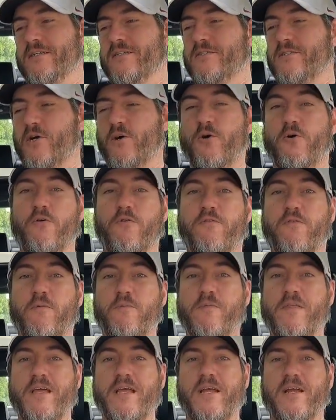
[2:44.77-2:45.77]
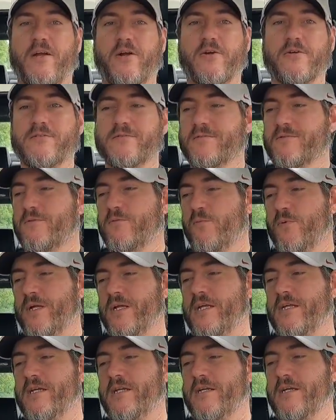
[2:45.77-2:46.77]
So from there
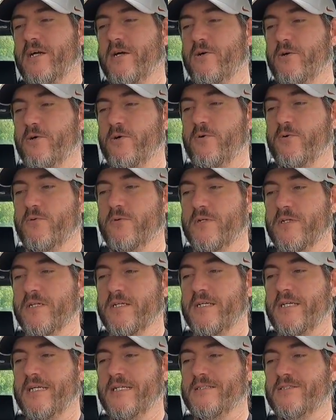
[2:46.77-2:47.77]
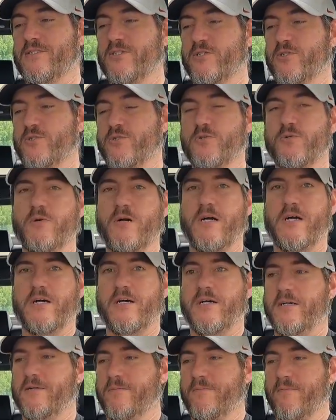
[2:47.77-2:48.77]
we go into
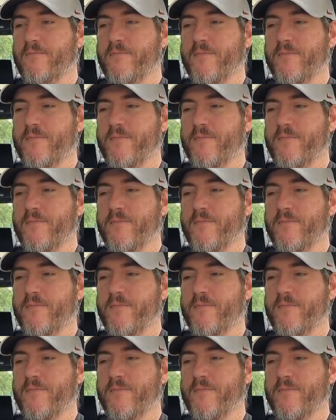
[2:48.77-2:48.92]
I